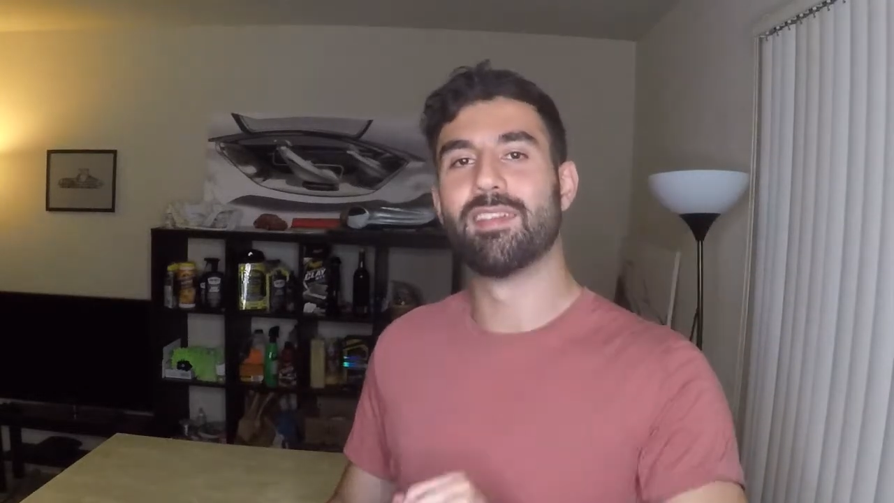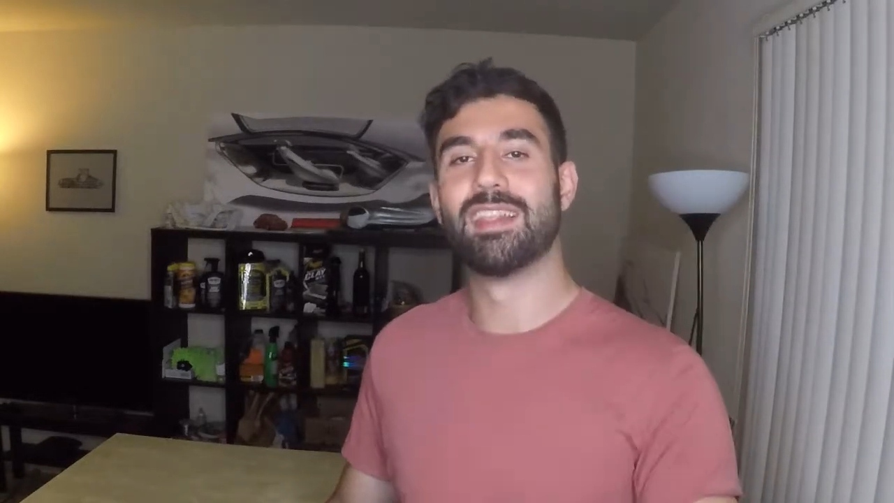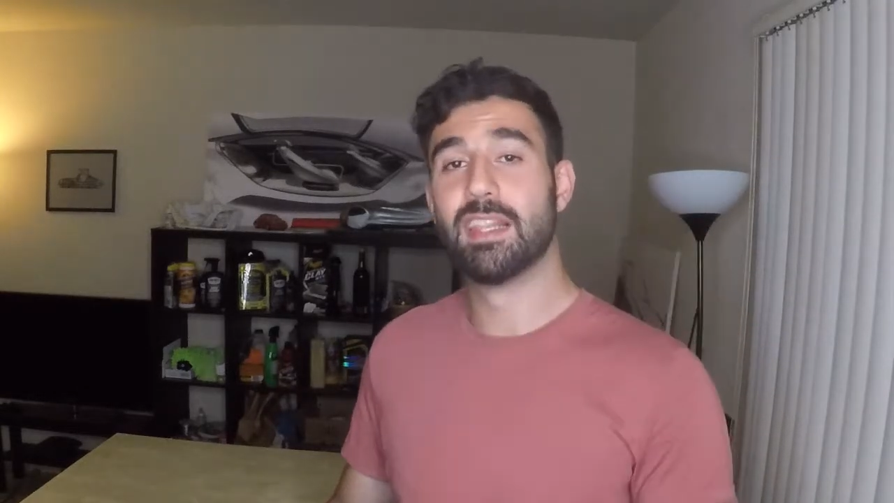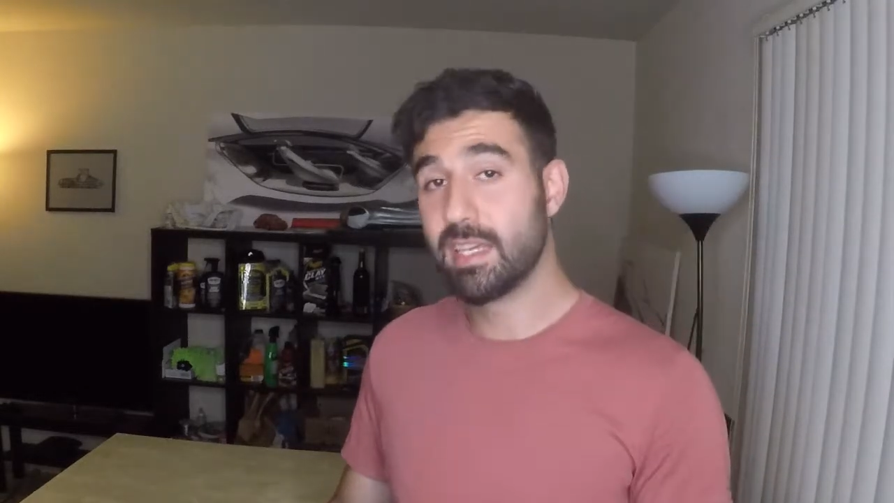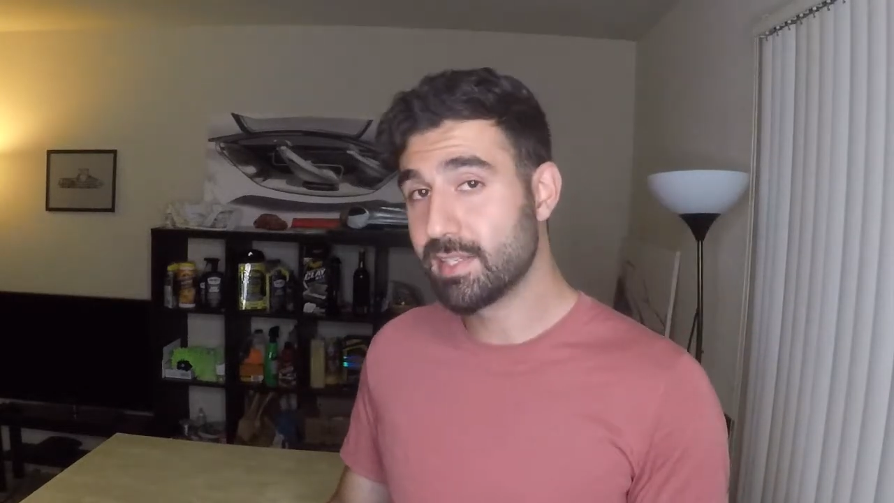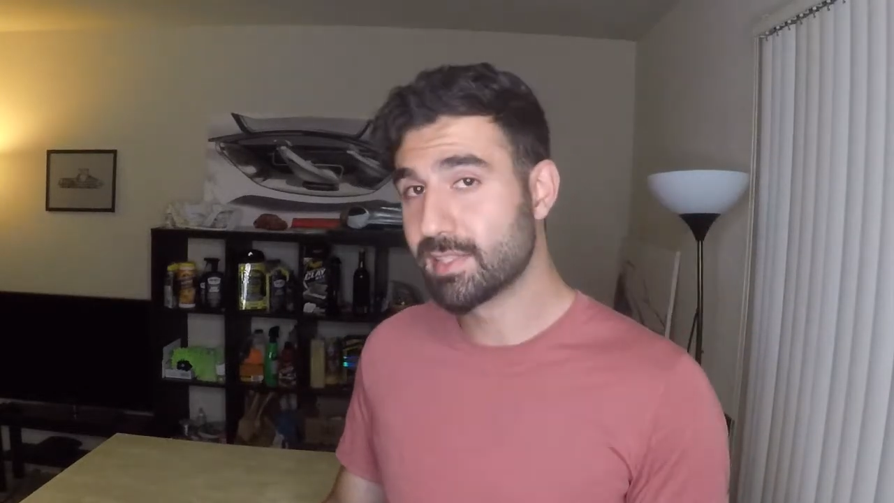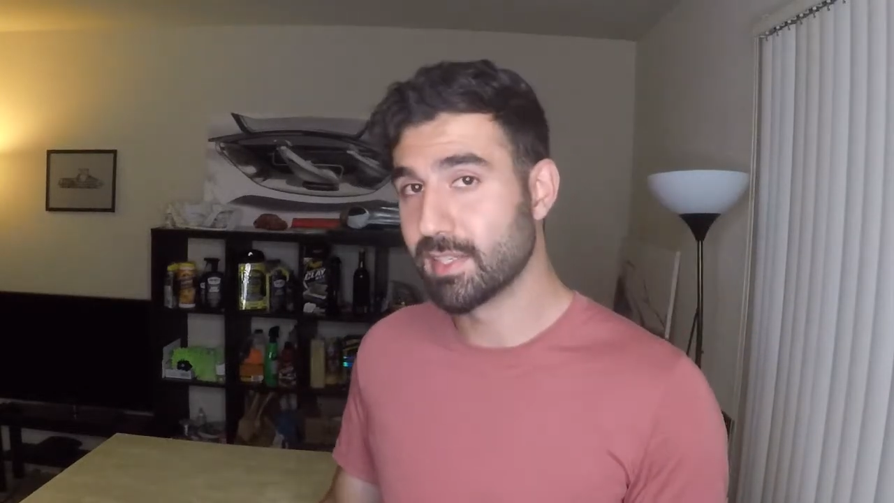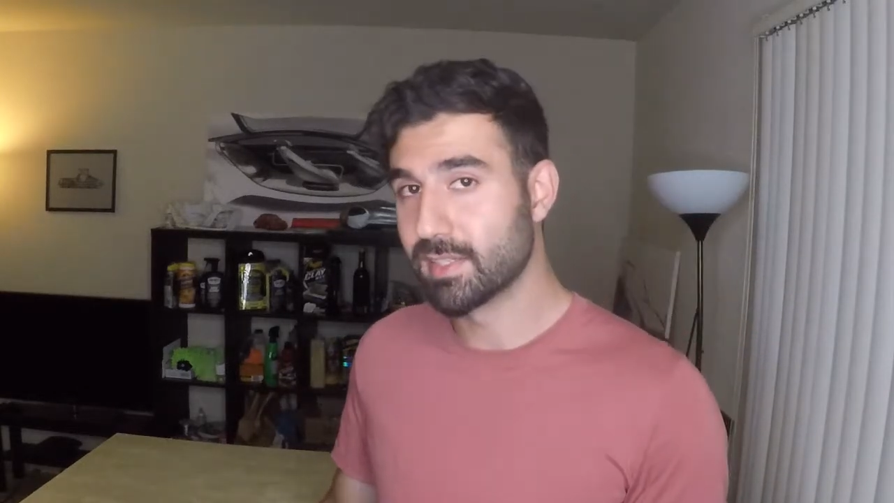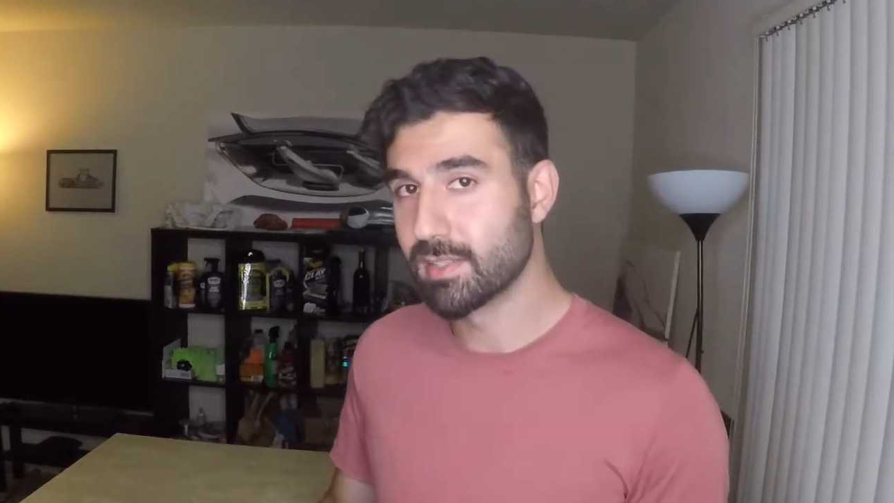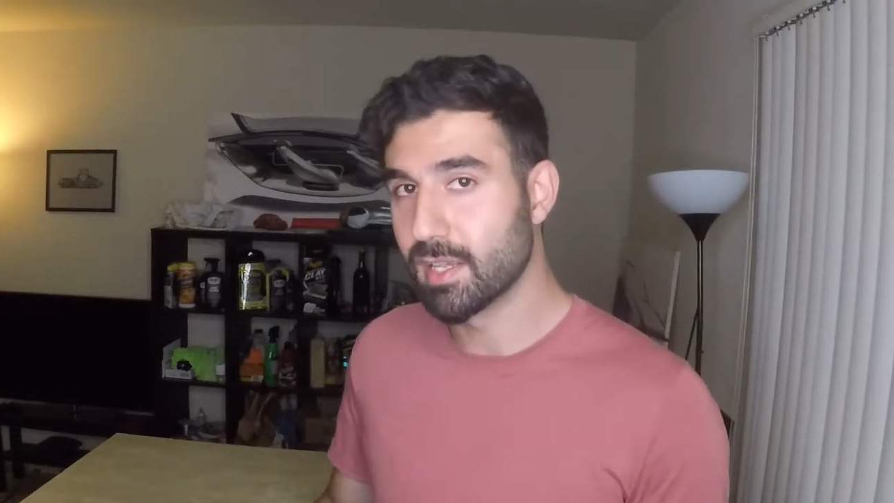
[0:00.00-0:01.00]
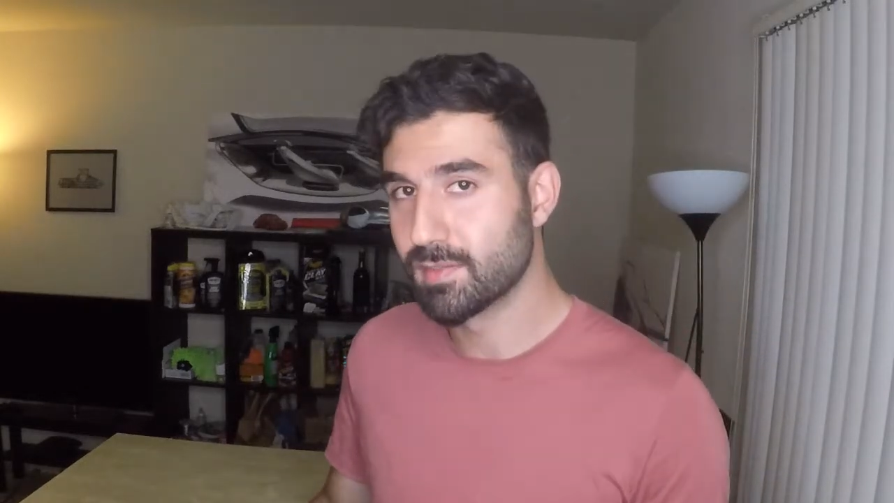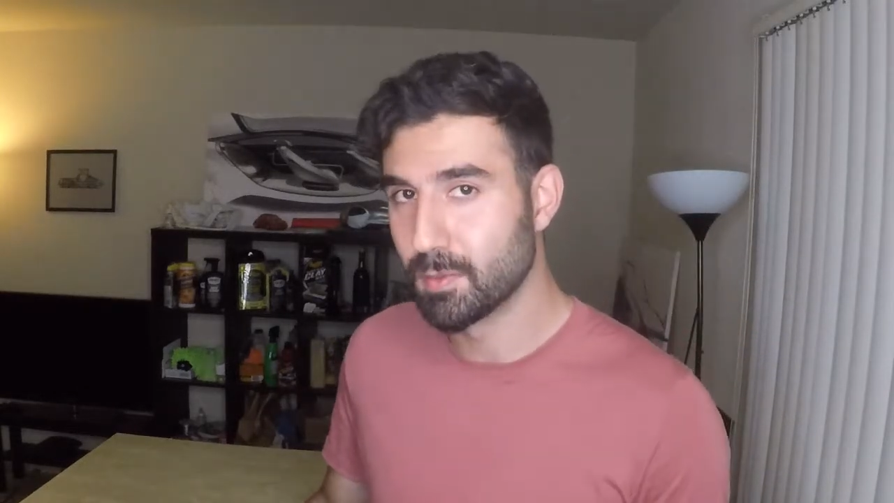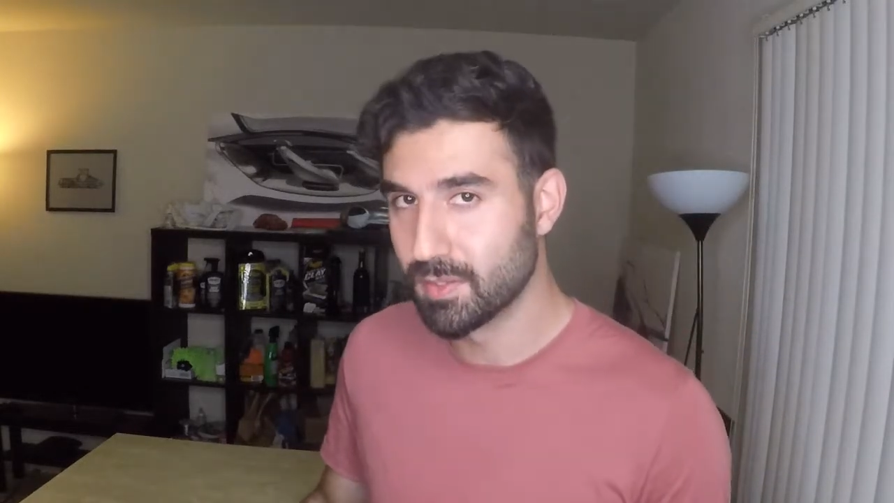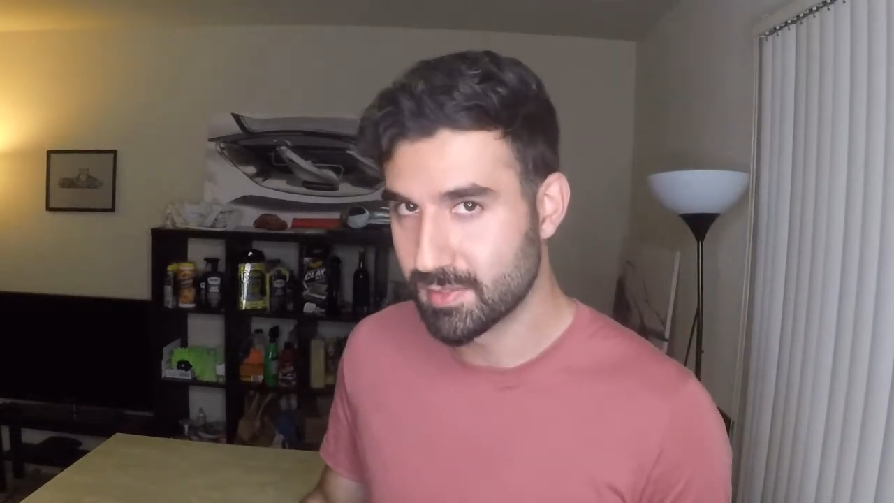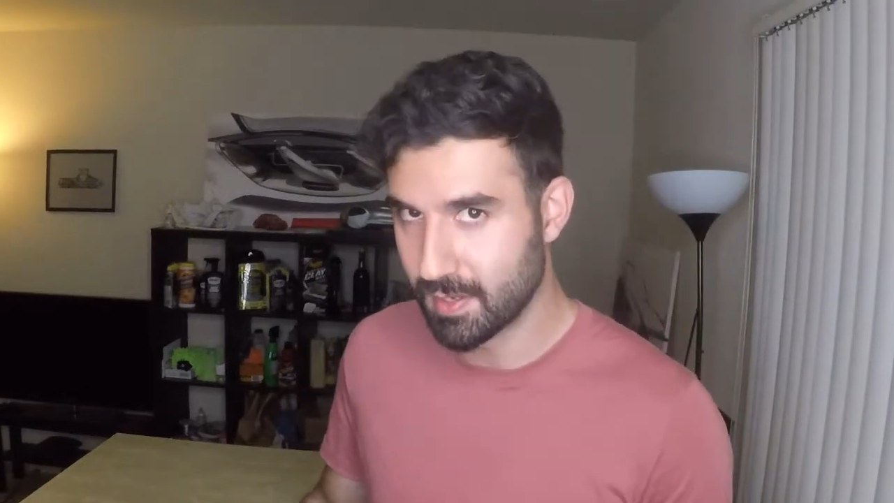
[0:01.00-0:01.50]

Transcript: least successful design